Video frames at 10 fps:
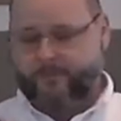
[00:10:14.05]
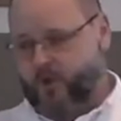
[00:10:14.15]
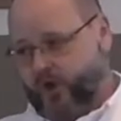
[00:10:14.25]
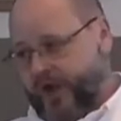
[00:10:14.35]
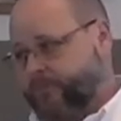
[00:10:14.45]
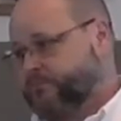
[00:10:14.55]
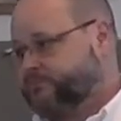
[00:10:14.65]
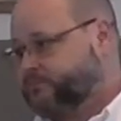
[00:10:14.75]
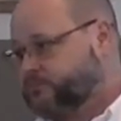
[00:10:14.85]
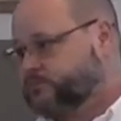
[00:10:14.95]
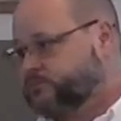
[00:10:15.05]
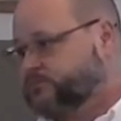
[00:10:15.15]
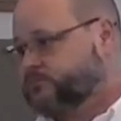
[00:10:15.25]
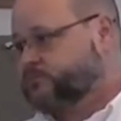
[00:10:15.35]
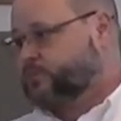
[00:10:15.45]
Okay?
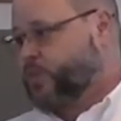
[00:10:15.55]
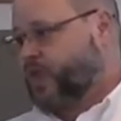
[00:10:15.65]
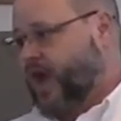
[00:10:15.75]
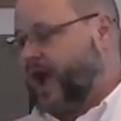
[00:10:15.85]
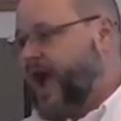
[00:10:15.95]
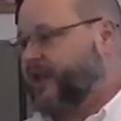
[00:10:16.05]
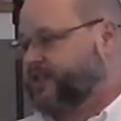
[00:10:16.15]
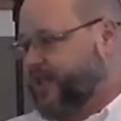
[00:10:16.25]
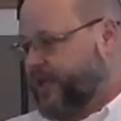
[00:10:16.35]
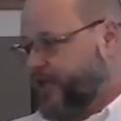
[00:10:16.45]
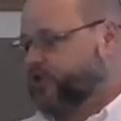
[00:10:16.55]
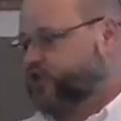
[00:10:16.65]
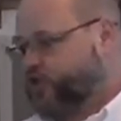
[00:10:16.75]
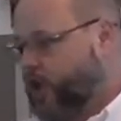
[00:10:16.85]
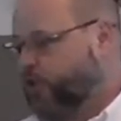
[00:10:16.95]
I, I think it
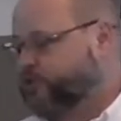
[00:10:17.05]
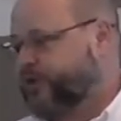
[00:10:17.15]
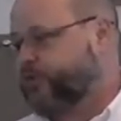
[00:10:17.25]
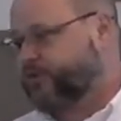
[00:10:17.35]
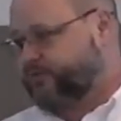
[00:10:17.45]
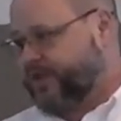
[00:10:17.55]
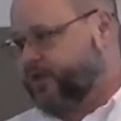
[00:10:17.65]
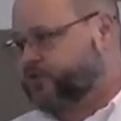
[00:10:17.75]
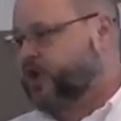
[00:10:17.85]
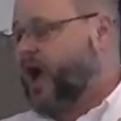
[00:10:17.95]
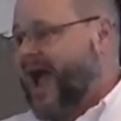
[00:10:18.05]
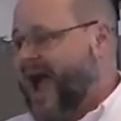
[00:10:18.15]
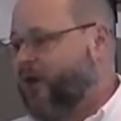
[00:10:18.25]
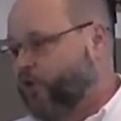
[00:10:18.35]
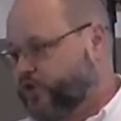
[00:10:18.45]
shows, it reveals
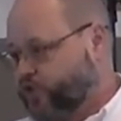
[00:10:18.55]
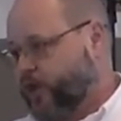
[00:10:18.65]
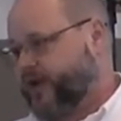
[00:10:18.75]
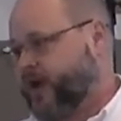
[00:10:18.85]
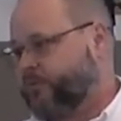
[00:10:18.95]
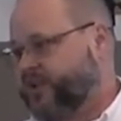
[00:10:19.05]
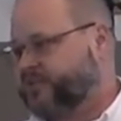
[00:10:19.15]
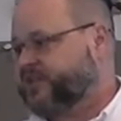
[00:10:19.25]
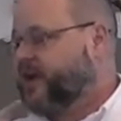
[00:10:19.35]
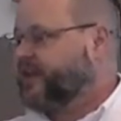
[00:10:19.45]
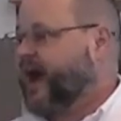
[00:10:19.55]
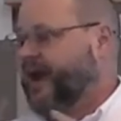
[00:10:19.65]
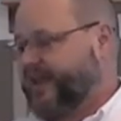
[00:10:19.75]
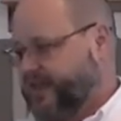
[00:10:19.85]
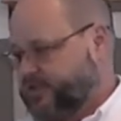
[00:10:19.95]
our shortcomings,
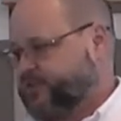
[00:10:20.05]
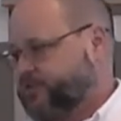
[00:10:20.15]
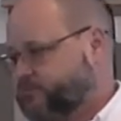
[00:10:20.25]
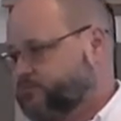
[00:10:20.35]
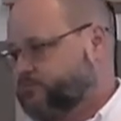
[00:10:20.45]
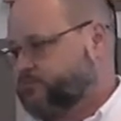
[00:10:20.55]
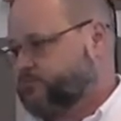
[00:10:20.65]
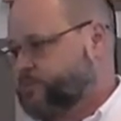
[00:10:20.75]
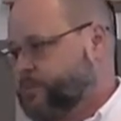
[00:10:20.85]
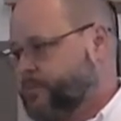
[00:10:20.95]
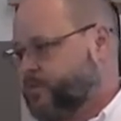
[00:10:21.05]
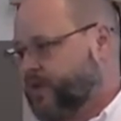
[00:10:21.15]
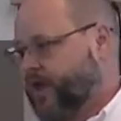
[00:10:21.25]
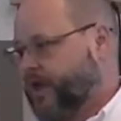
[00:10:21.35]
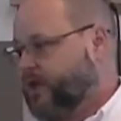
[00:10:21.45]
not his.
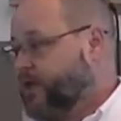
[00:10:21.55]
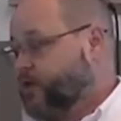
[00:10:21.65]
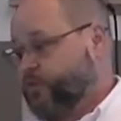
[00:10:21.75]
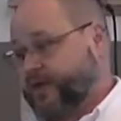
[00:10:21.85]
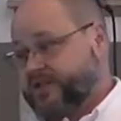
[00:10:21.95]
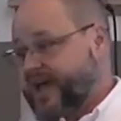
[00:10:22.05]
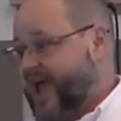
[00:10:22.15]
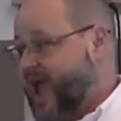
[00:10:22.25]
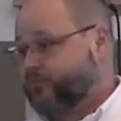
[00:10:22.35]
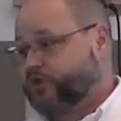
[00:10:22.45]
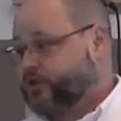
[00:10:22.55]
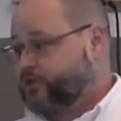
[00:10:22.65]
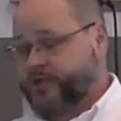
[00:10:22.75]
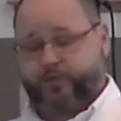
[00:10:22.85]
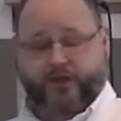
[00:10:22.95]
Okay? Because I
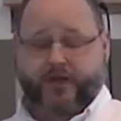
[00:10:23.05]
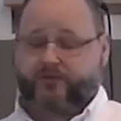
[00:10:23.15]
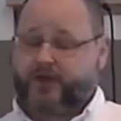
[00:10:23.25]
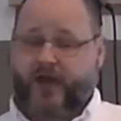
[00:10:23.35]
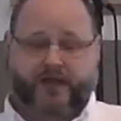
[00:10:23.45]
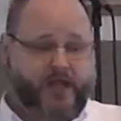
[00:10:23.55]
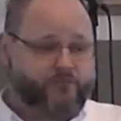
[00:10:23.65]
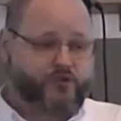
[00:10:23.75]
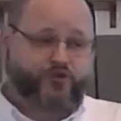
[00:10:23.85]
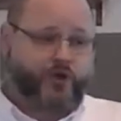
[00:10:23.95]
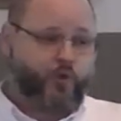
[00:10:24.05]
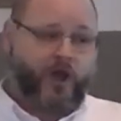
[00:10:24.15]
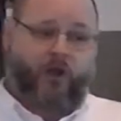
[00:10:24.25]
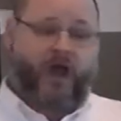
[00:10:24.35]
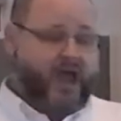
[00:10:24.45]
absolutely believe that God gave us free
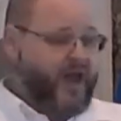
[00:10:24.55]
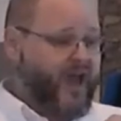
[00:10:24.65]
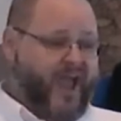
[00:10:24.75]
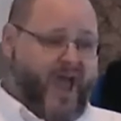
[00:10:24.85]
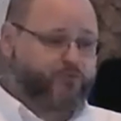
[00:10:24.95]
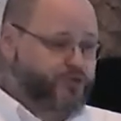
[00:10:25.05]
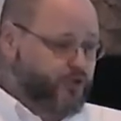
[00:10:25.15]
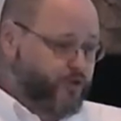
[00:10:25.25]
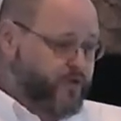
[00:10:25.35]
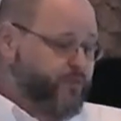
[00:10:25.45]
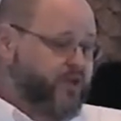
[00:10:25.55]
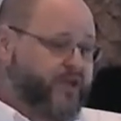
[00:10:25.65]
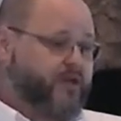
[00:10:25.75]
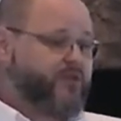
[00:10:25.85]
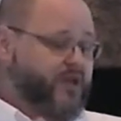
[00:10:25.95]
will, and I absolutely
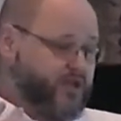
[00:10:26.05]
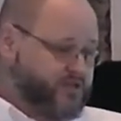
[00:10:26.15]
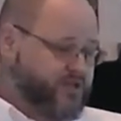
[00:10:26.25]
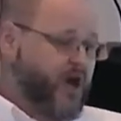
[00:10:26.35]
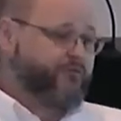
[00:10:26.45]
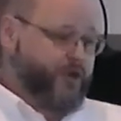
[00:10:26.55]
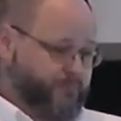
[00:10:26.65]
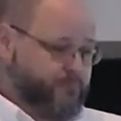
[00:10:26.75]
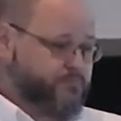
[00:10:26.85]
believe that he is sovereign.